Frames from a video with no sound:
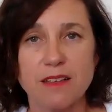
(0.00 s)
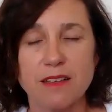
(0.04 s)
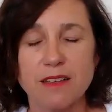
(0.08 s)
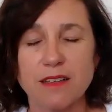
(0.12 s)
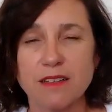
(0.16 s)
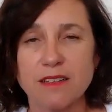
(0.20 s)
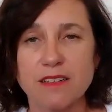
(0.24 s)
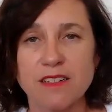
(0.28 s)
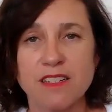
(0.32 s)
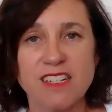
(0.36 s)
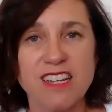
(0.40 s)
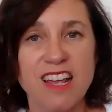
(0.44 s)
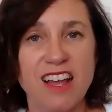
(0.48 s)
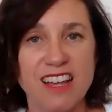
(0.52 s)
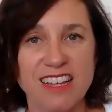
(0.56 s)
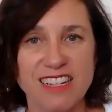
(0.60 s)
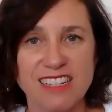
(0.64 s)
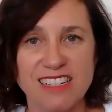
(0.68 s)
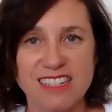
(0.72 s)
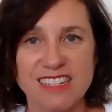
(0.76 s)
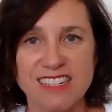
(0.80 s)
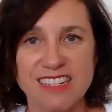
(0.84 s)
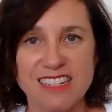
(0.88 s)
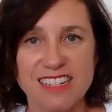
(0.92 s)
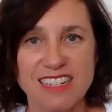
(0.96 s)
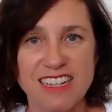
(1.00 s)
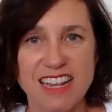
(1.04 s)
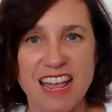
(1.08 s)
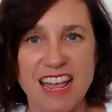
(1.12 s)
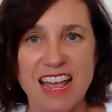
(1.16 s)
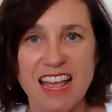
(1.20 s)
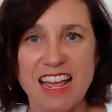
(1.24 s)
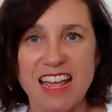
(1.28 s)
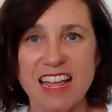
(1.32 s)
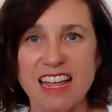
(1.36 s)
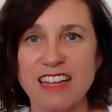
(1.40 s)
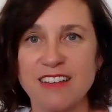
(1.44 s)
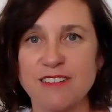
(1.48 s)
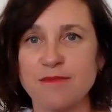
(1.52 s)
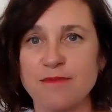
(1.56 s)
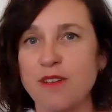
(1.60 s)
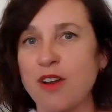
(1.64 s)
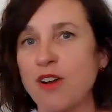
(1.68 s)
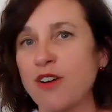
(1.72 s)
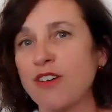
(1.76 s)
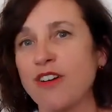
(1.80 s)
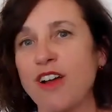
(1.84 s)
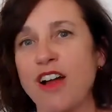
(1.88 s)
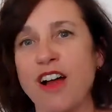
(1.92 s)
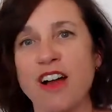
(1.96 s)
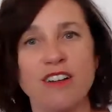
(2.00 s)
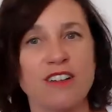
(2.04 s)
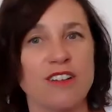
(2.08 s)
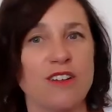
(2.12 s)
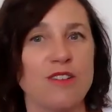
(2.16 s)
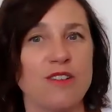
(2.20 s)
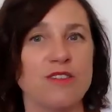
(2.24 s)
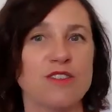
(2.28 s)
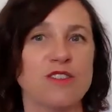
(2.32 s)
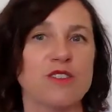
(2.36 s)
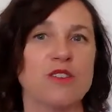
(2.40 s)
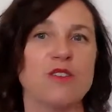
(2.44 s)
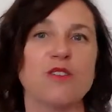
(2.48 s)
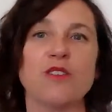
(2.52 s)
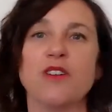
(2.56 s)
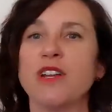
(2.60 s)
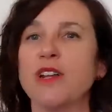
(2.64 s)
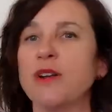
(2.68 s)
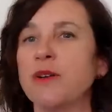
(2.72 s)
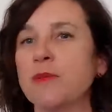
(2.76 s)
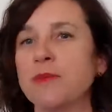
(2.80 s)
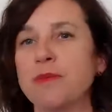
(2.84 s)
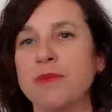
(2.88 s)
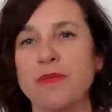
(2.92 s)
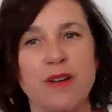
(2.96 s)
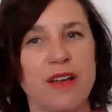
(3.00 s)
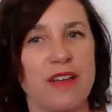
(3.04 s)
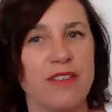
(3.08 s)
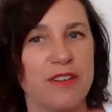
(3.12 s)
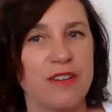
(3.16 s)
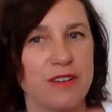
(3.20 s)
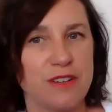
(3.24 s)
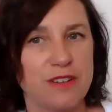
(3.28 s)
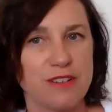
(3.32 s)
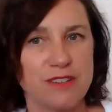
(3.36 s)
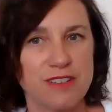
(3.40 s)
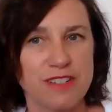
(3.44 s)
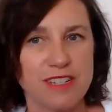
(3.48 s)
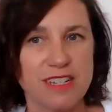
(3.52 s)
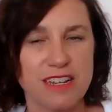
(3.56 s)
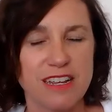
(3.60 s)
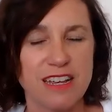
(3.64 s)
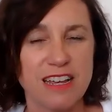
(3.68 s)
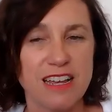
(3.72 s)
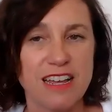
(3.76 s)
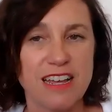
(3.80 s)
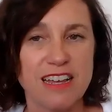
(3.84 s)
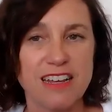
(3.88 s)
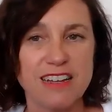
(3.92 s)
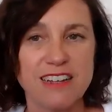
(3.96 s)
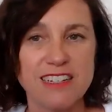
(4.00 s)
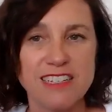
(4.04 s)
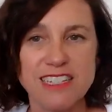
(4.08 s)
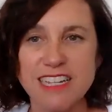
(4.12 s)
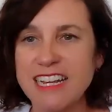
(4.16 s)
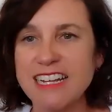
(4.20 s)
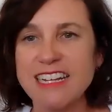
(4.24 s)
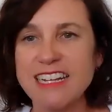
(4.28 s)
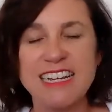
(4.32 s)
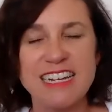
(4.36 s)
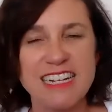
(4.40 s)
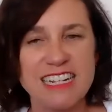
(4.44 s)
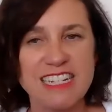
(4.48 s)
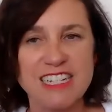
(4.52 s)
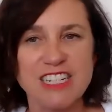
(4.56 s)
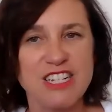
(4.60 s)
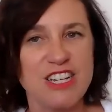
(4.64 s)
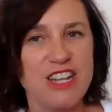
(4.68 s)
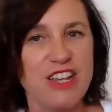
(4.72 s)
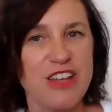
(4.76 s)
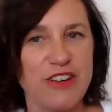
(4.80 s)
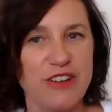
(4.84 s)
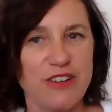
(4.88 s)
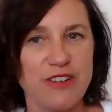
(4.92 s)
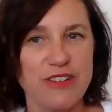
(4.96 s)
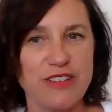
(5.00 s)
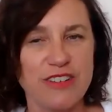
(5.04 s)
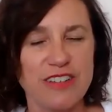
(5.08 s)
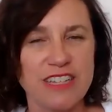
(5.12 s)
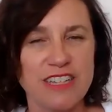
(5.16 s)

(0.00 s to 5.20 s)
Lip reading: sons and our uncles or our brothers, because they need it too.